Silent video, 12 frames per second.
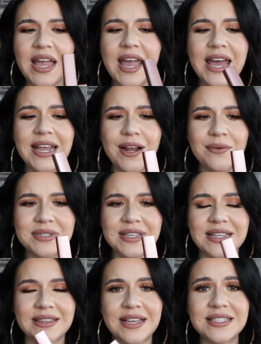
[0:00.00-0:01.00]
And I was
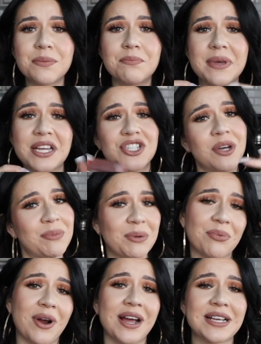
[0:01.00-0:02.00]
like, that's a big jump
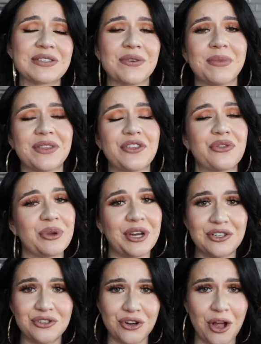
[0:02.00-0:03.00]
in price from like the
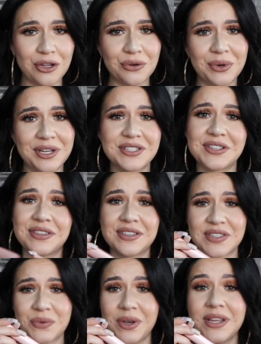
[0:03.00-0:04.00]
$300 one to
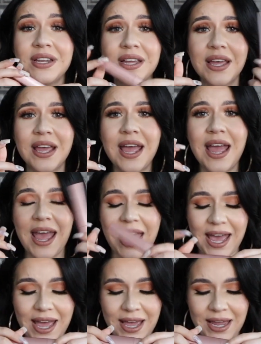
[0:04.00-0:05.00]
this one.
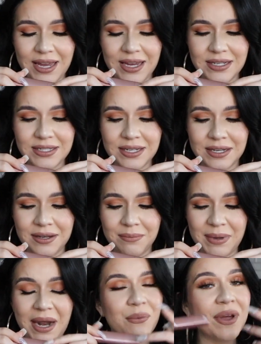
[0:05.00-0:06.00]
And
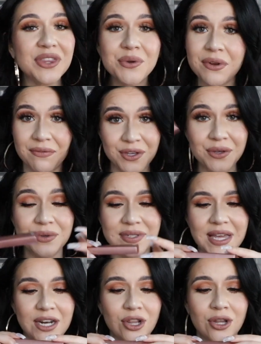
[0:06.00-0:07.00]
but I read the reviews
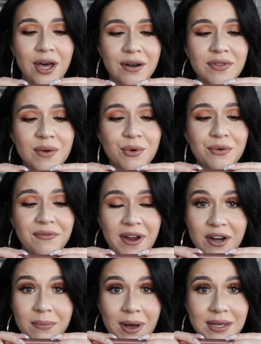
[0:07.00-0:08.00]
and a lot of them were
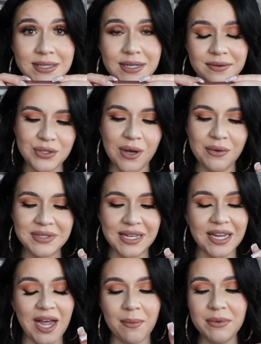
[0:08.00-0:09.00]
very positive. So I was
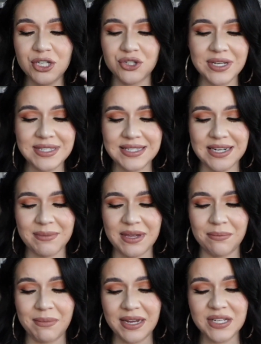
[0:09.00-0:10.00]
like, I'm gonna trust it. I
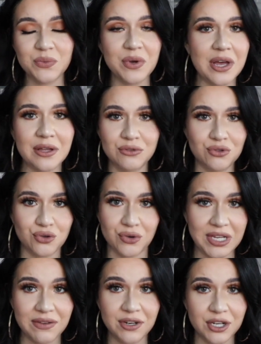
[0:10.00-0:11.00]
mean, might as well
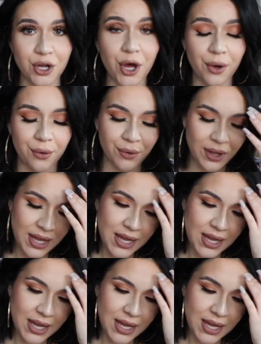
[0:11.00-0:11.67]
give it a go.